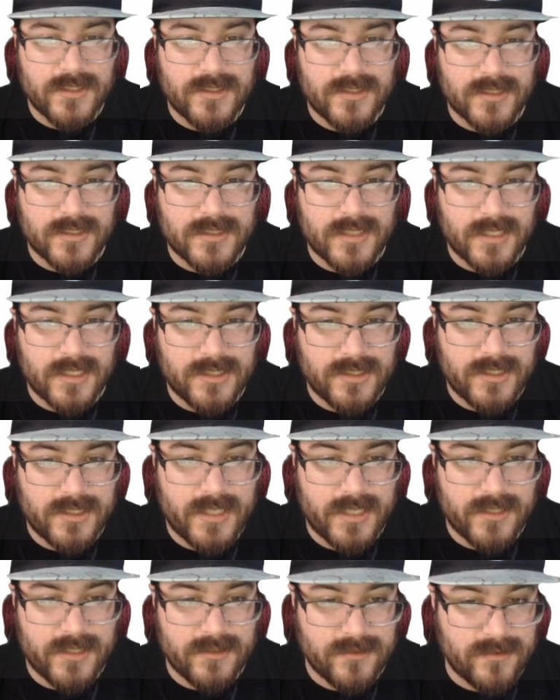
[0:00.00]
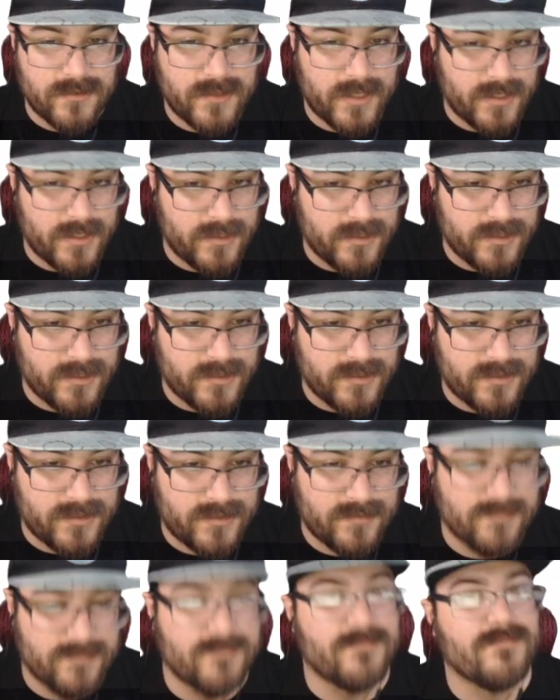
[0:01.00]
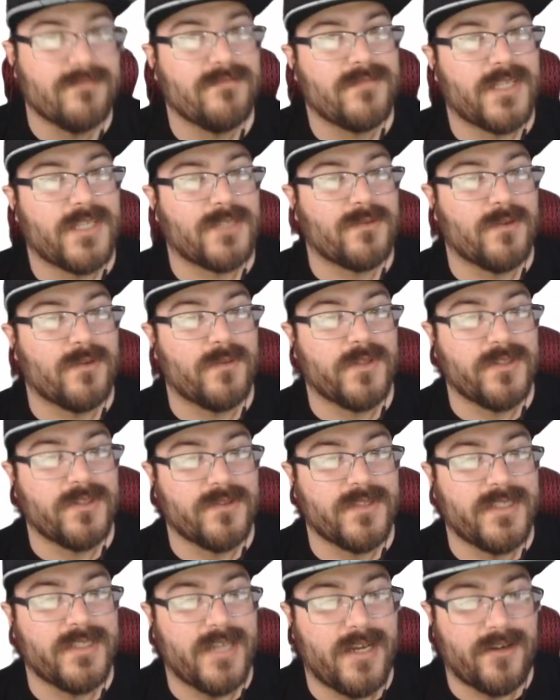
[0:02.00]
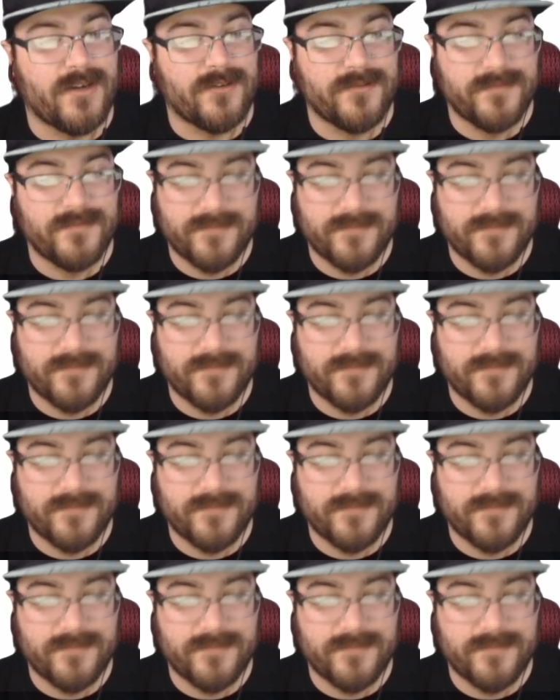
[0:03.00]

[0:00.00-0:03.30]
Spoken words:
Just educate new editors. That's what we're doing now.